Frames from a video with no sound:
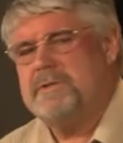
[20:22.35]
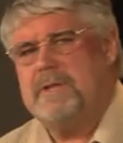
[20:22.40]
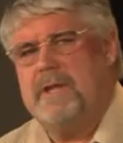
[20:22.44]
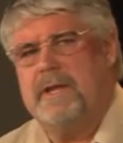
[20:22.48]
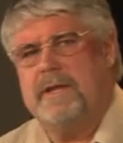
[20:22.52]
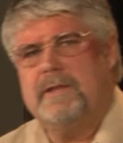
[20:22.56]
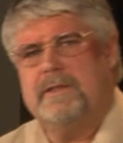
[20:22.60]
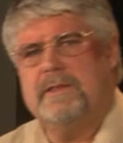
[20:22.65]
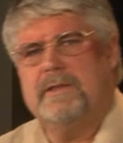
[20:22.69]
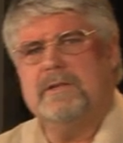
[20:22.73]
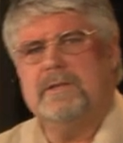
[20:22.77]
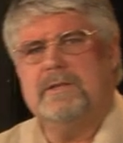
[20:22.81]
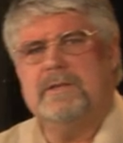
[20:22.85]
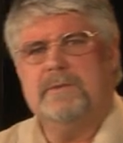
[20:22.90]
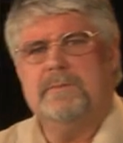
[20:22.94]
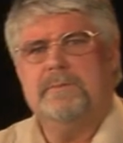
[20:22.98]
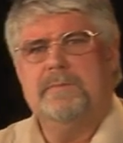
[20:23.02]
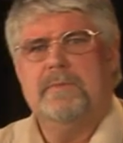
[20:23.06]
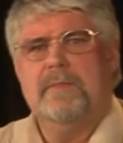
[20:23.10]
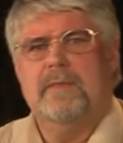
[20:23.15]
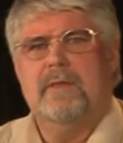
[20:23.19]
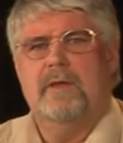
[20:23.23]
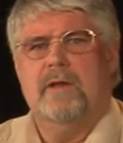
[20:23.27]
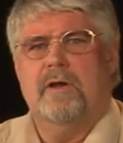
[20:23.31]
like the
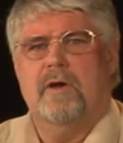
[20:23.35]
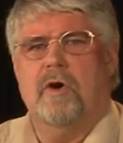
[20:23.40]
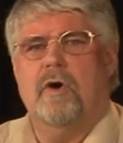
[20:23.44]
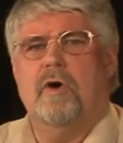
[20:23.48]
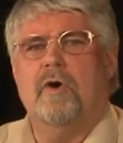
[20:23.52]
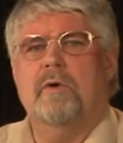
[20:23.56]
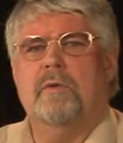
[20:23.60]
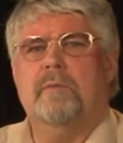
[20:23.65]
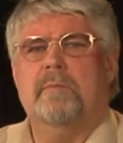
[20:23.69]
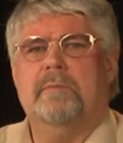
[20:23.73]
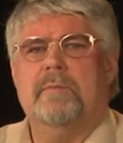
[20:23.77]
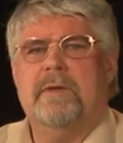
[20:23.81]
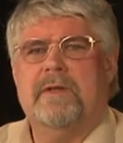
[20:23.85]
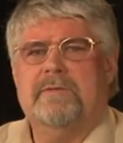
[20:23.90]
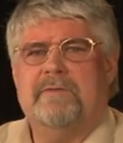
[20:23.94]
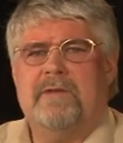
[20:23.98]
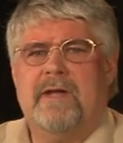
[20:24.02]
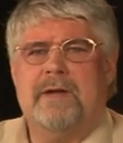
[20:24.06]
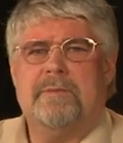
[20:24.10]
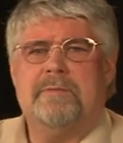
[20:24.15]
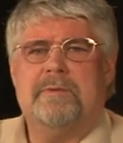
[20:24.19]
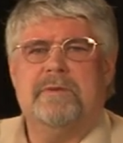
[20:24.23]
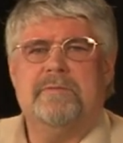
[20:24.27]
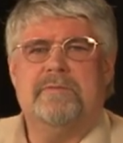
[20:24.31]
home
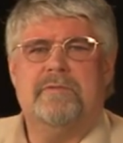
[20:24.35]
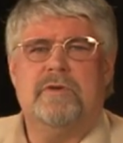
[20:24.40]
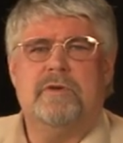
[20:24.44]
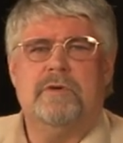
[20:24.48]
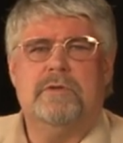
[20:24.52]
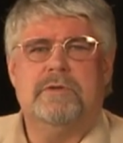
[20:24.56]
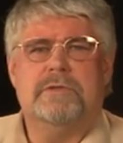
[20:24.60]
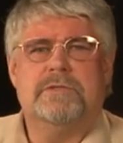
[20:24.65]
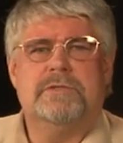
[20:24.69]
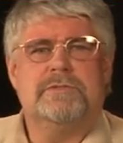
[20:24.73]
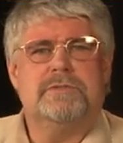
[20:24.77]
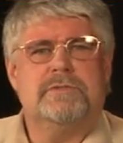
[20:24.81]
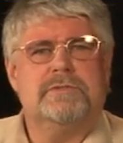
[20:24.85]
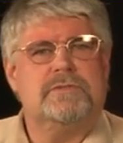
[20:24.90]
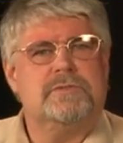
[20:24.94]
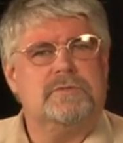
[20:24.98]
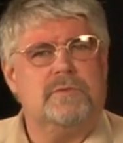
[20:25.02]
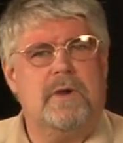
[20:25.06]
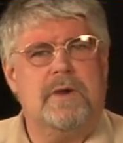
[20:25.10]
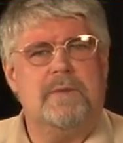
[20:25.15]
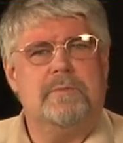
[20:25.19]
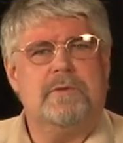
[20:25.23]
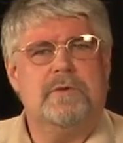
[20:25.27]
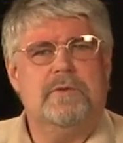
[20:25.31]
evaporative coolers or
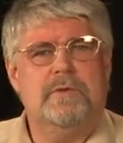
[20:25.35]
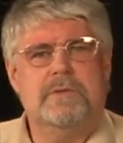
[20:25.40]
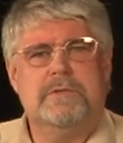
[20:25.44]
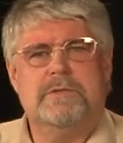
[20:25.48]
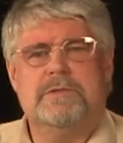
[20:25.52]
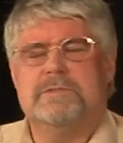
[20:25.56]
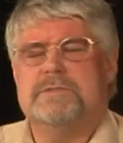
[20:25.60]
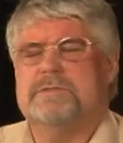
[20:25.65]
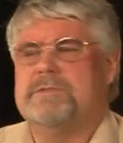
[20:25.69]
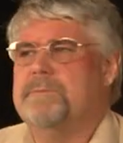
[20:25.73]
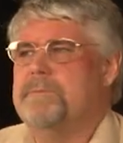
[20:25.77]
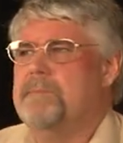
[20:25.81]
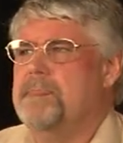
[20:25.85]
swamp coolers